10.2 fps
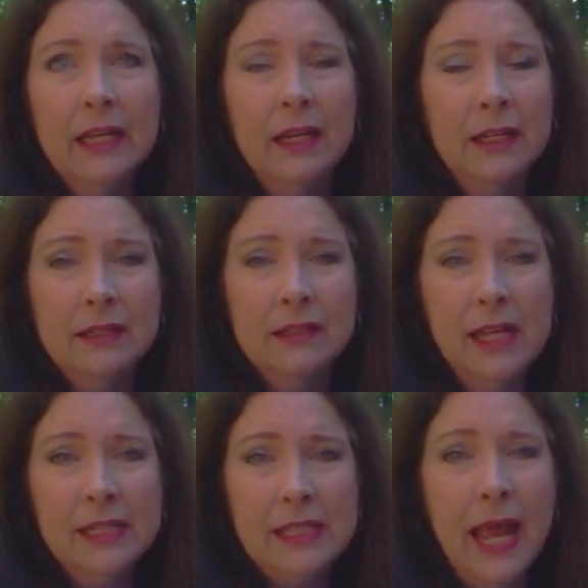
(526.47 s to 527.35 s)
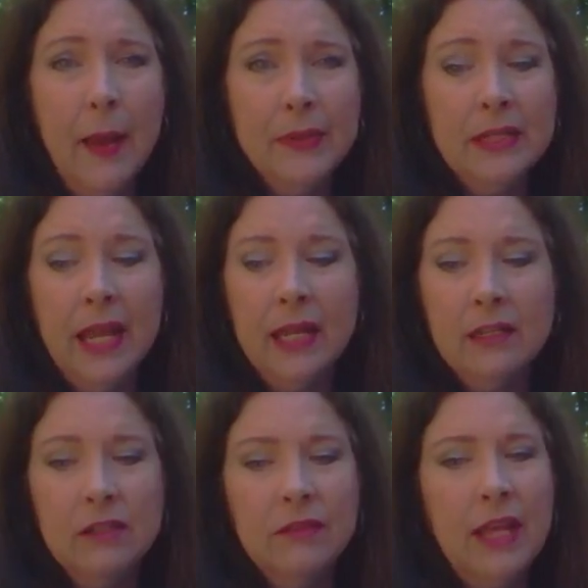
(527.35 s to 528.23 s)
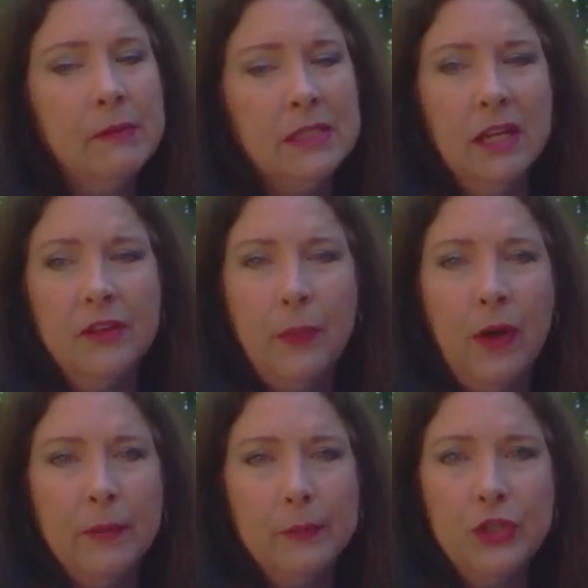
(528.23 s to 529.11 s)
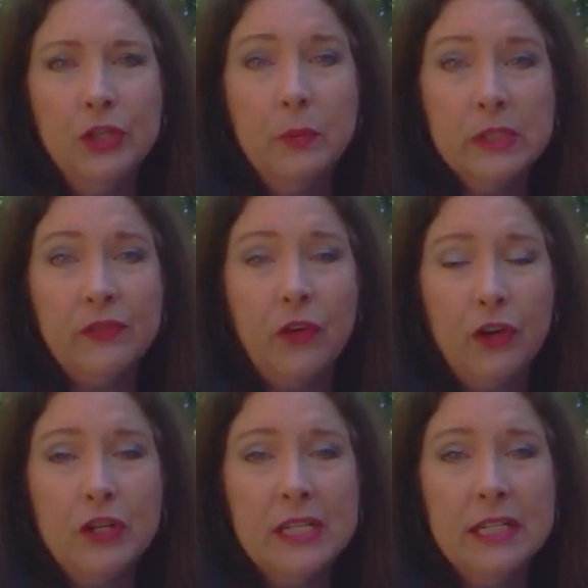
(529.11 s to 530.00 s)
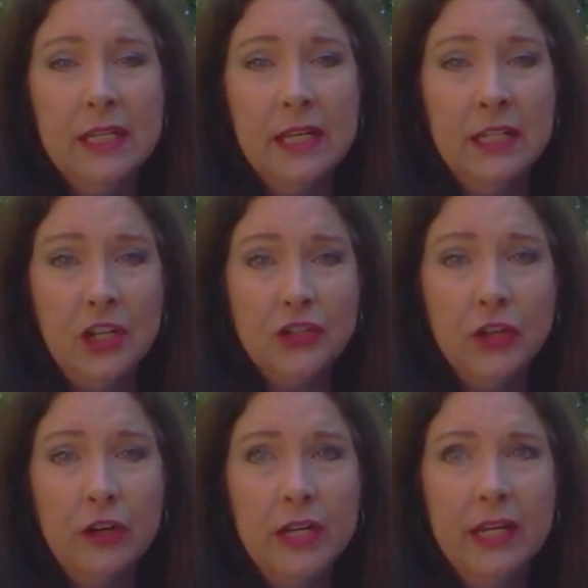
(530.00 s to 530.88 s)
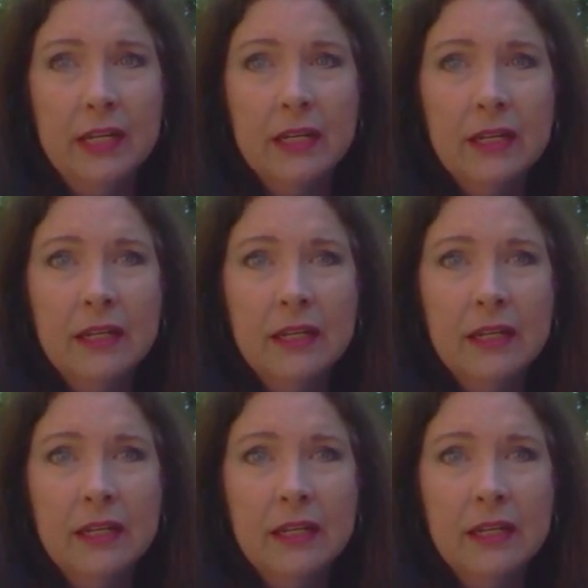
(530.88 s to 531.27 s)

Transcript: uh, has happened. And that was the other problem, too, was for her to get an attorney